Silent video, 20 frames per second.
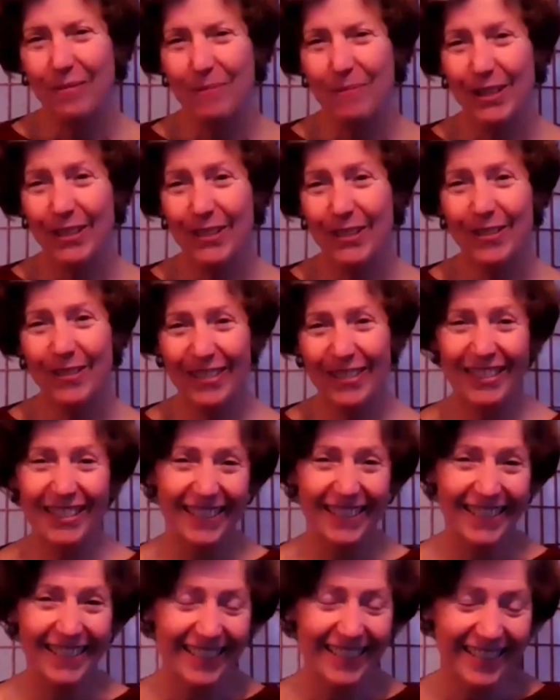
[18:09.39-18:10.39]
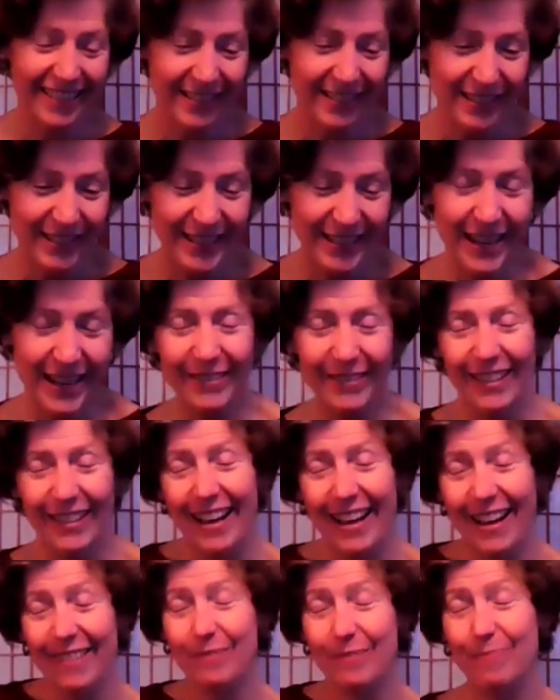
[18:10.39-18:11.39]
so, be interesting to see how, yeah.
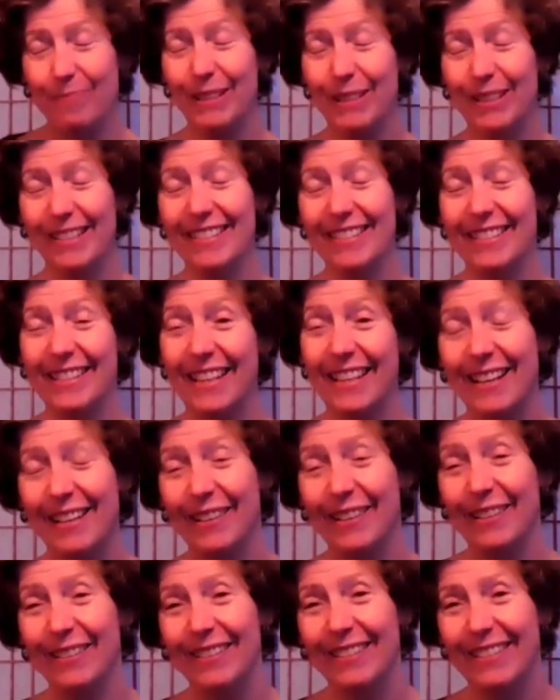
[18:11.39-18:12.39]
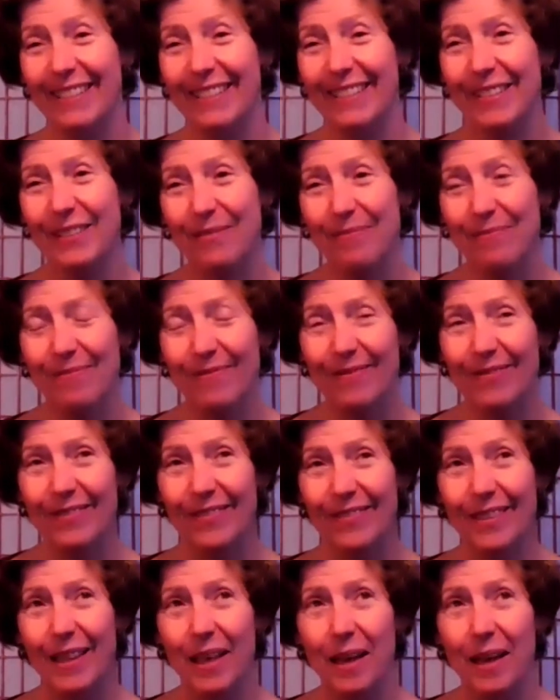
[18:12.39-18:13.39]
how it plays out. Uh, yeah.
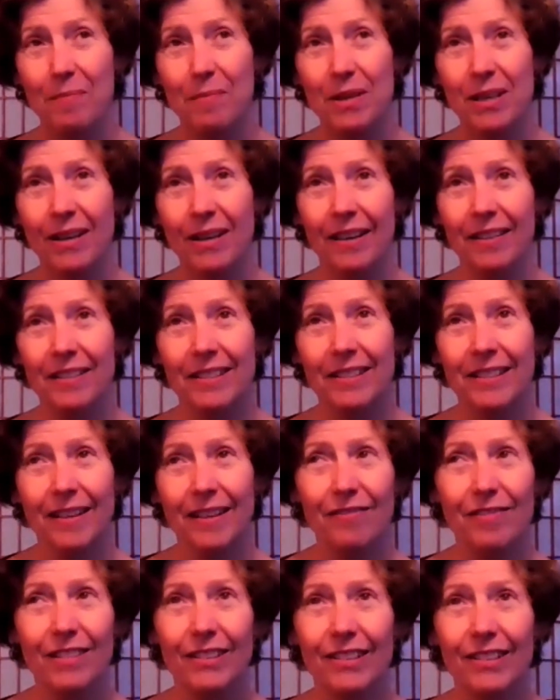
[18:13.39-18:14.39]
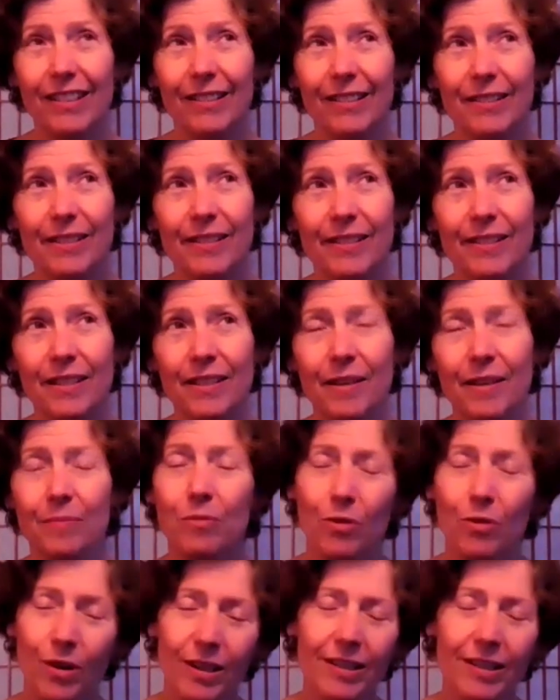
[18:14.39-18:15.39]
I mean, I definitely can see them
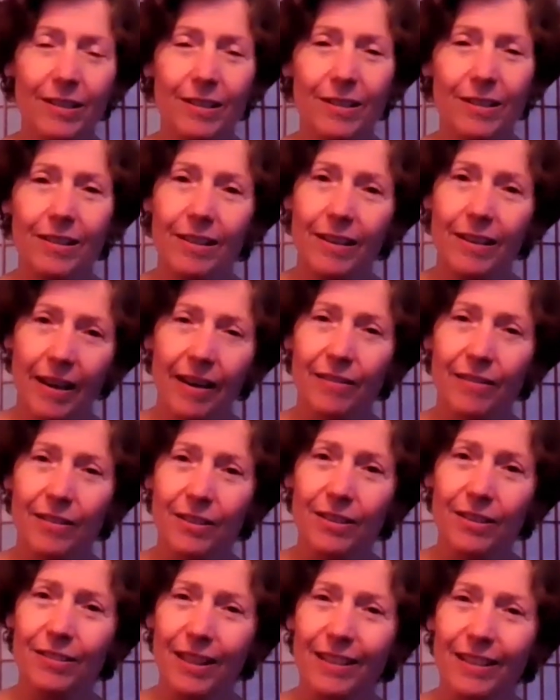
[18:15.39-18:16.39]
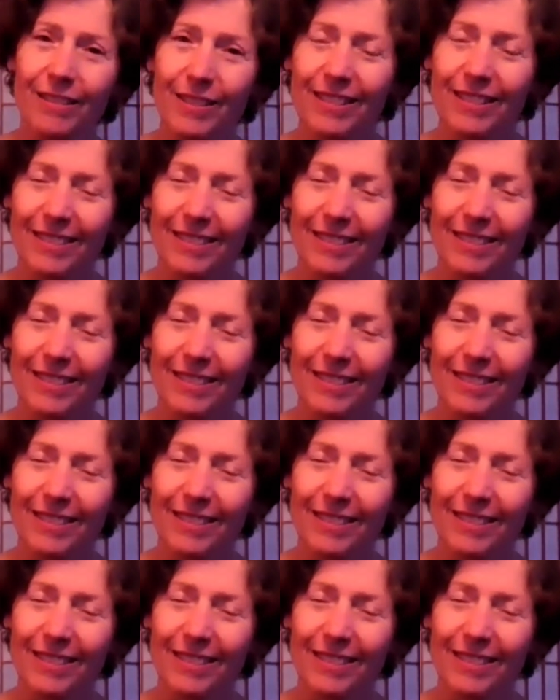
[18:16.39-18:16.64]
working together. That's,